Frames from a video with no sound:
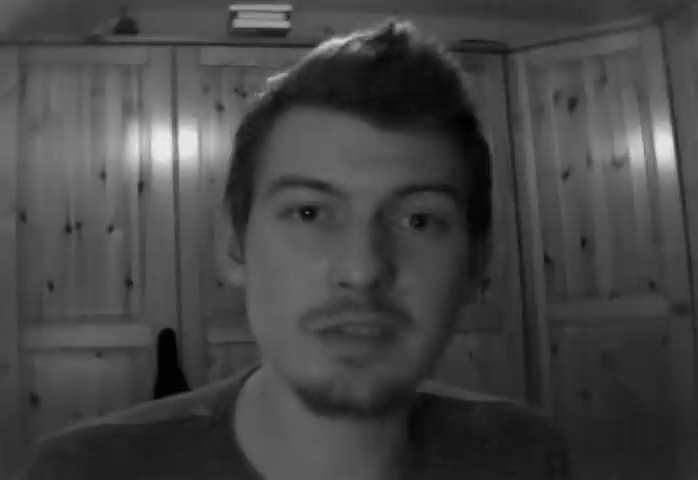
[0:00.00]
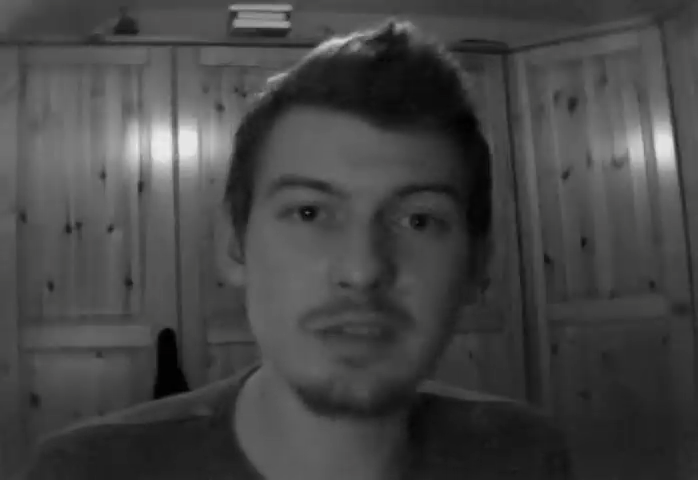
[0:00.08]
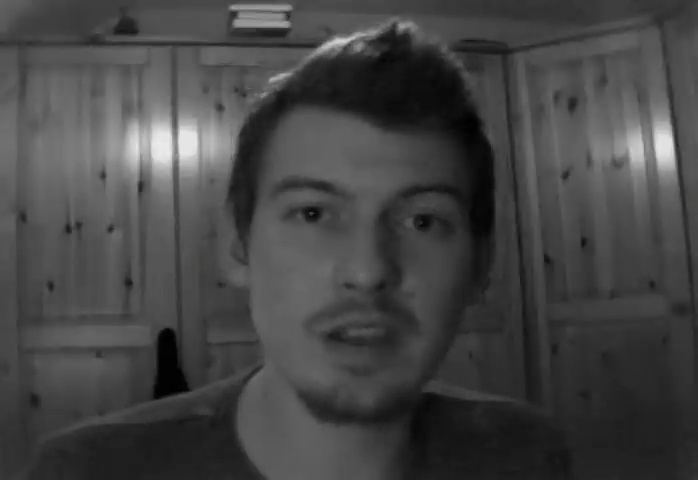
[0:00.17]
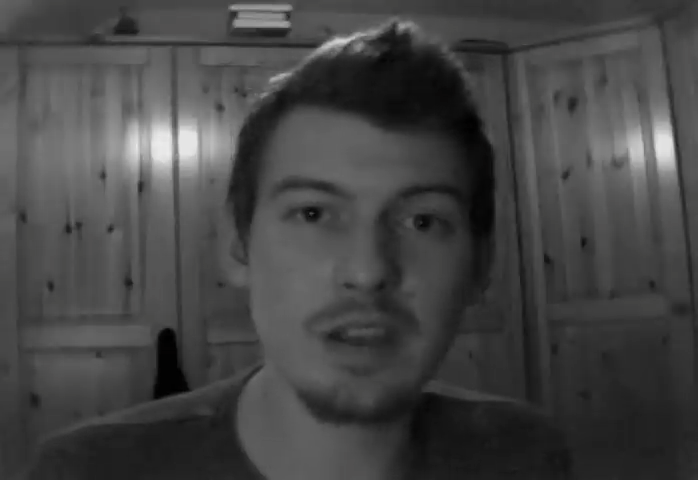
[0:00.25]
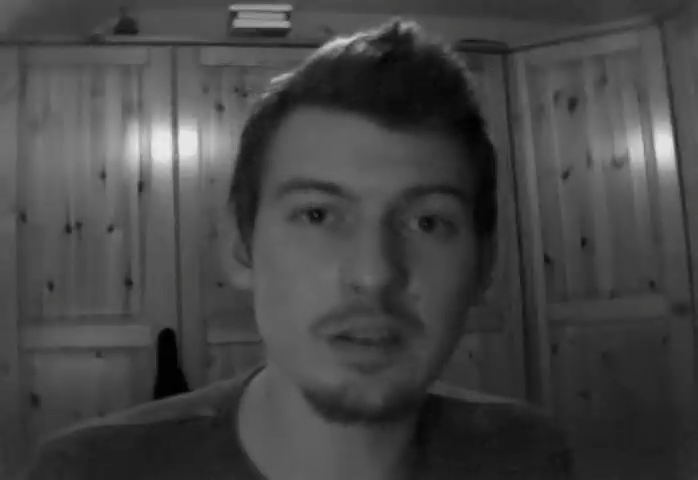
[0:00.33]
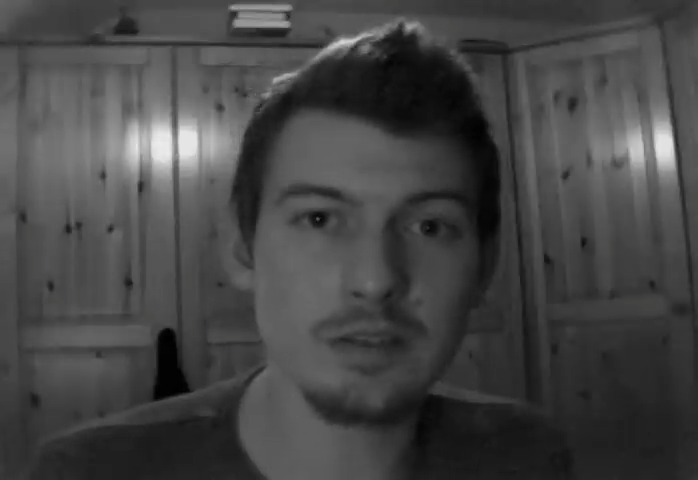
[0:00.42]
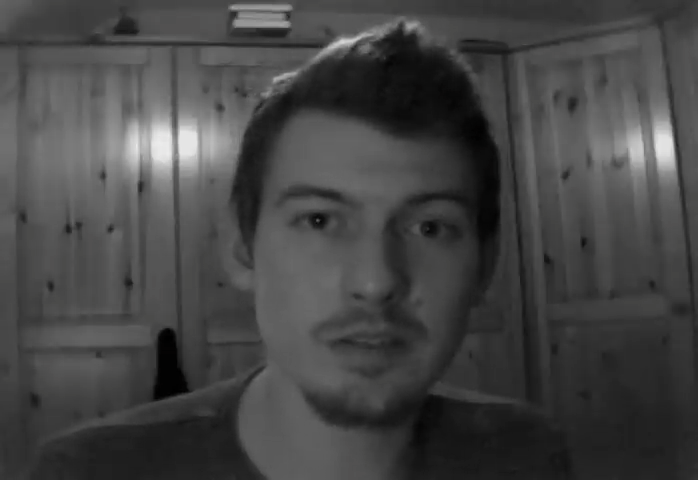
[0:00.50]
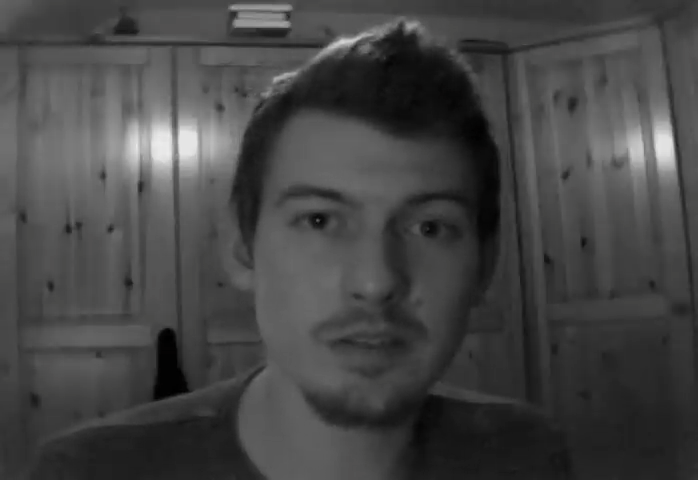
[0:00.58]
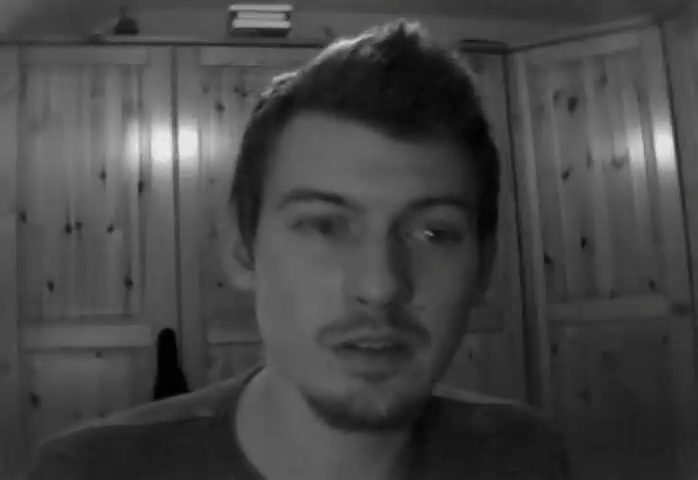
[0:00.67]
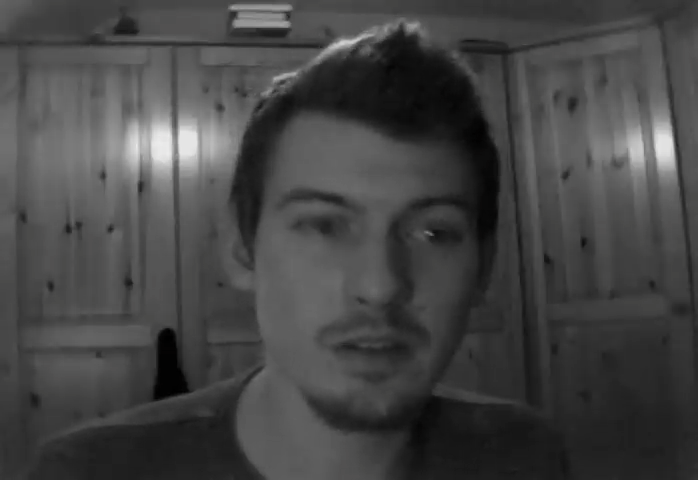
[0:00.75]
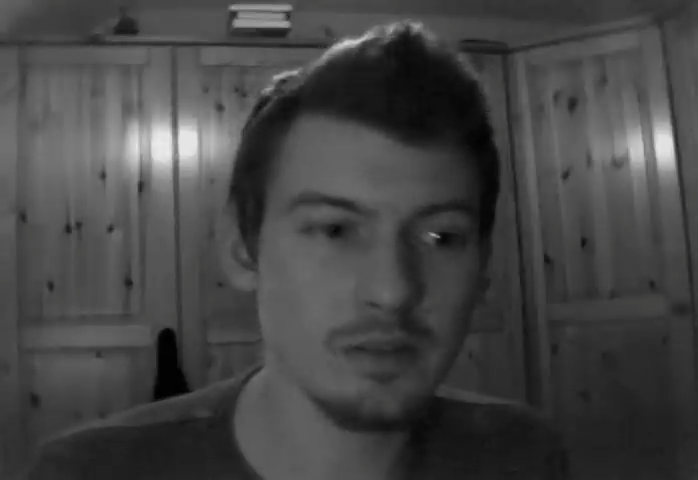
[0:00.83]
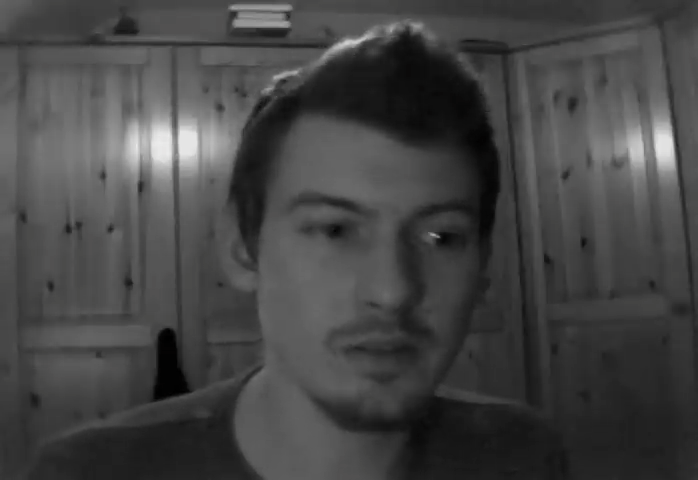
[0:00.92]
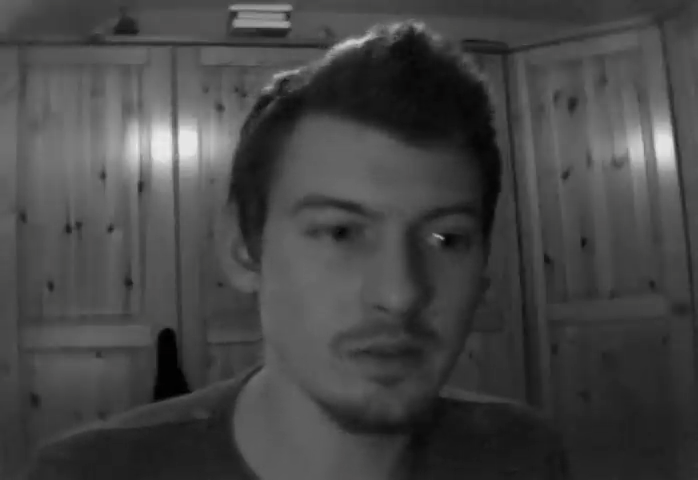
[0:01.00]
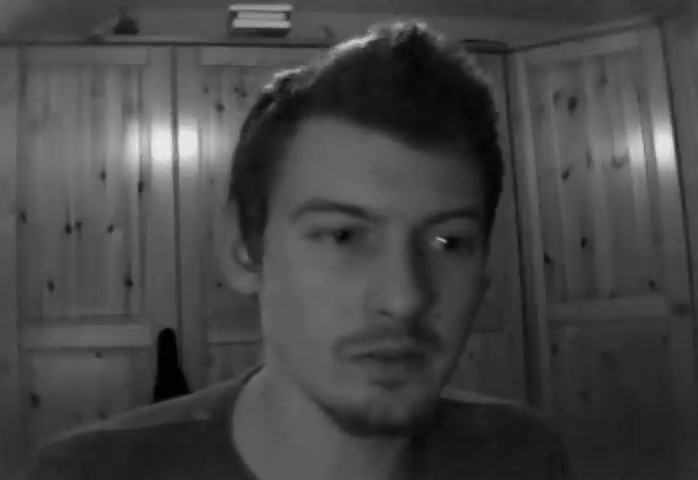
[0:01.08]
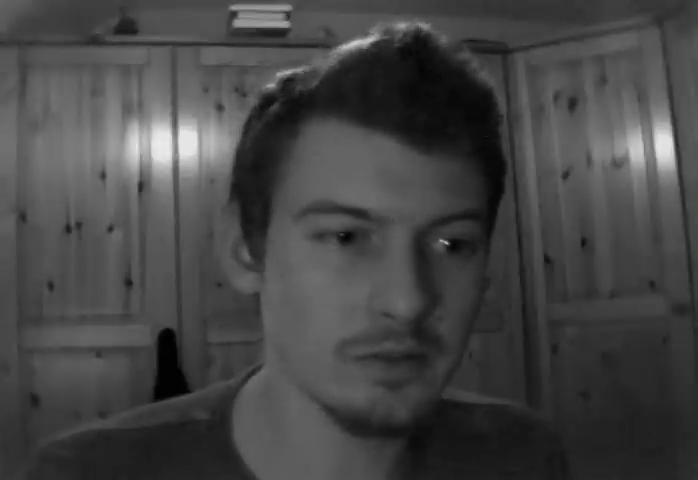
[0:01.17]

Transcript: sense to,